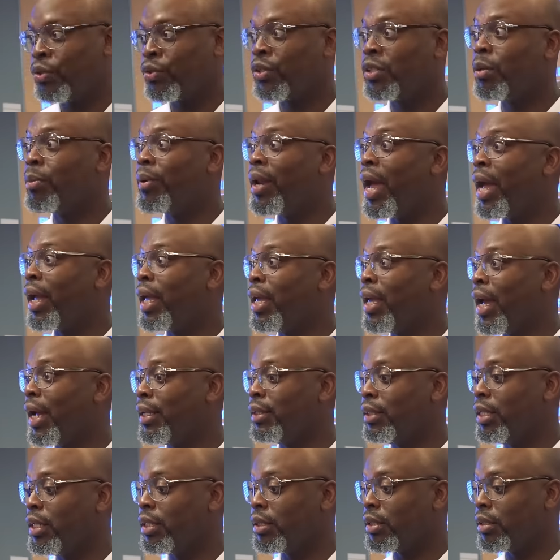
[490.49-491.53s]
do some Nike
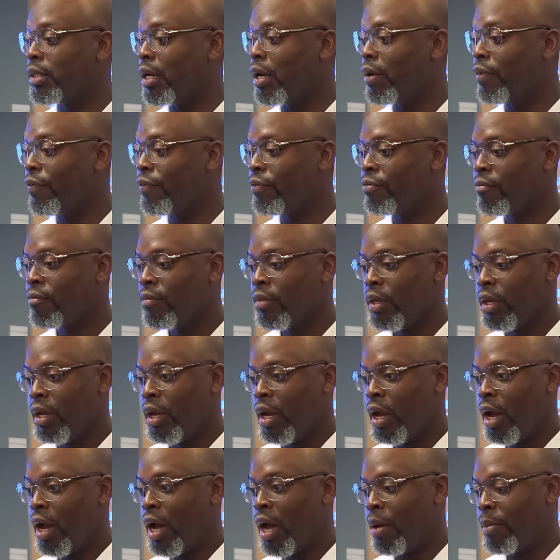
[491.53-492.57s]
ID stuff.
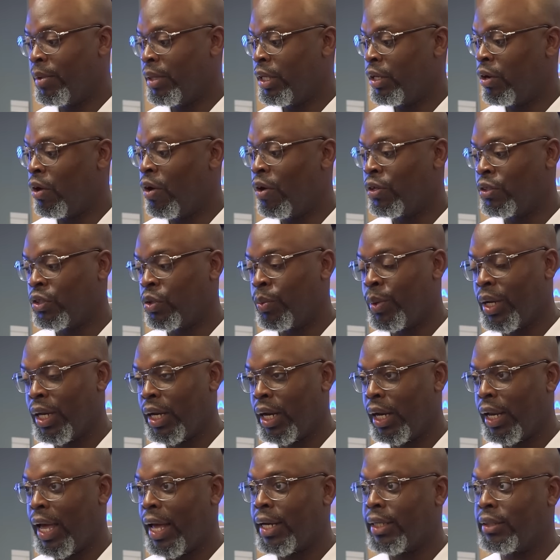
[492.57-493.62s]
Um, and then also we get
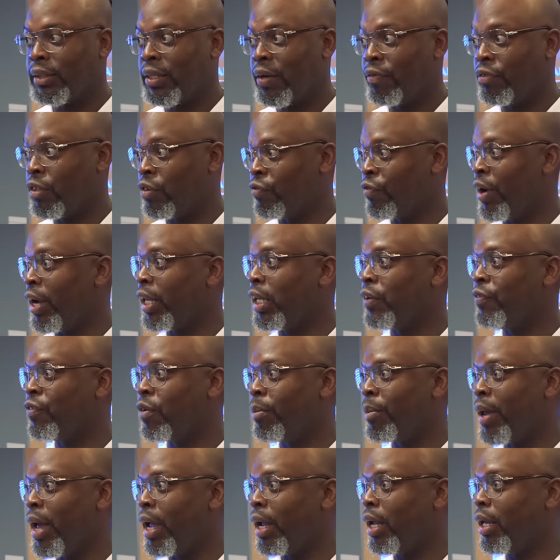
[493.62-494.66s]
a lot of stuff directly
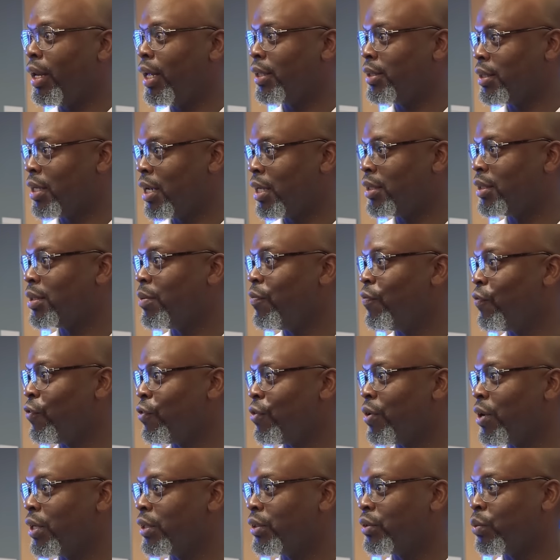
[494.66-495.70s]
from Nike that's custom
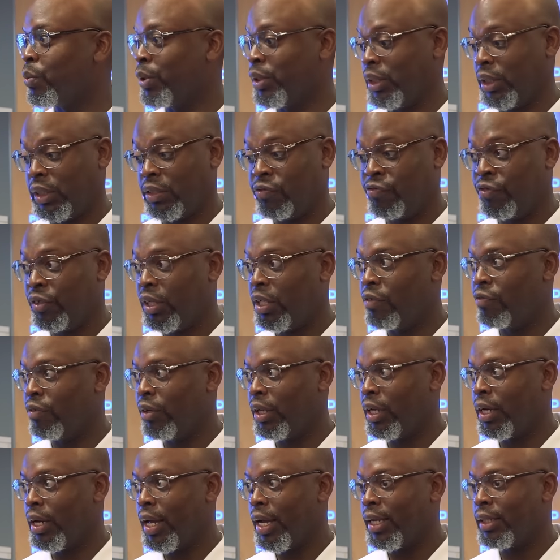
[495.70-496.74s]
for us, which is really,
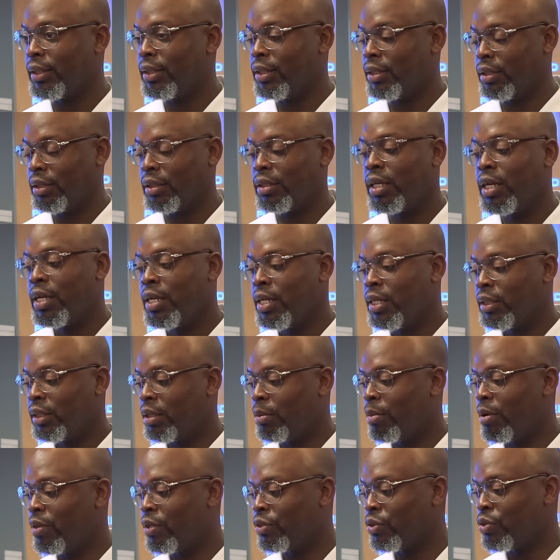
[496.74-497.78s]
really nice because
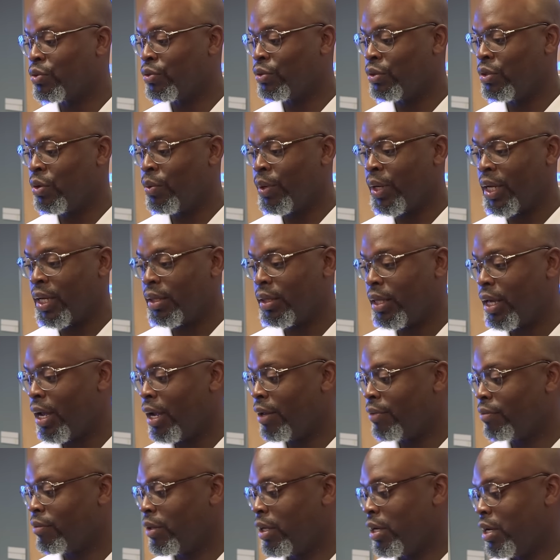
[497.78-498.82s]
some other schools don't get
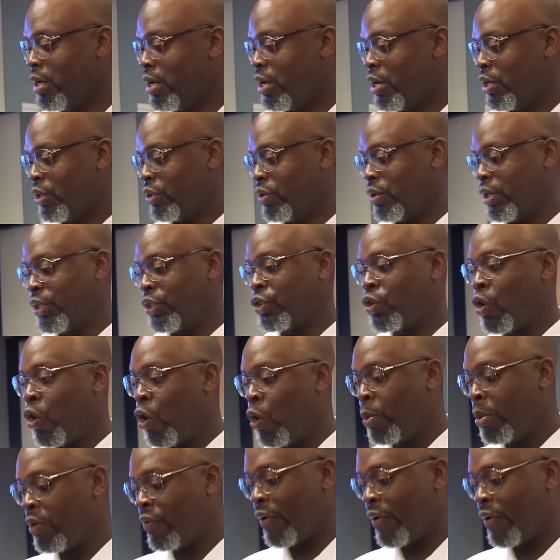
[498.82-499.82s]
that. So this Kobe